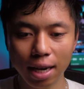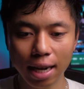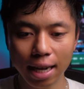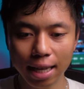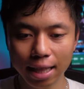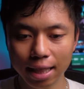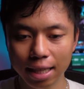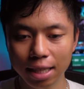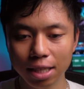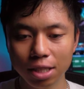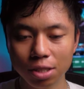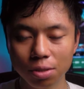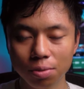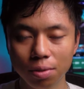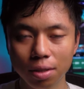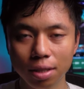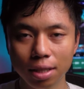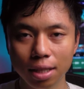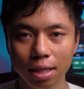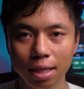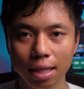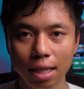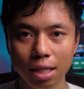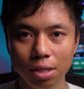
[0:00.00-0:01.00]
I think it's
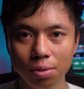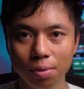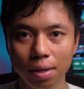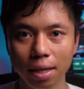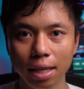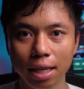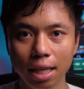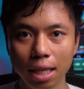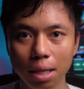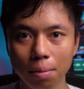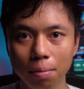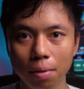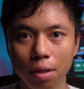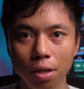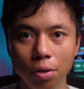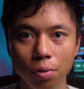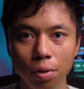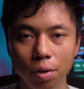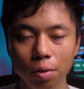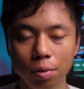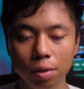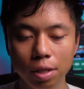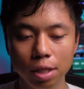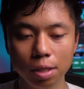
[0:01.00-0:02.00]
worth it. That's why I keep the
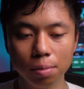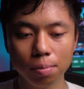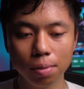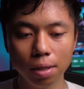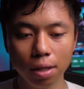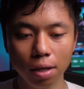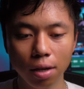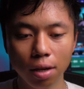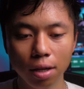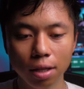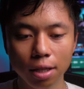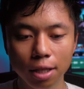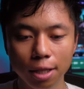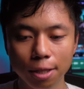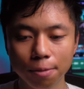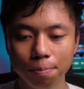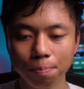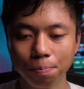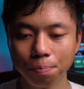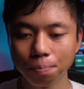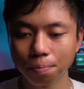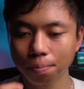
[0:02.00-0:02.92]
quick release plate on there.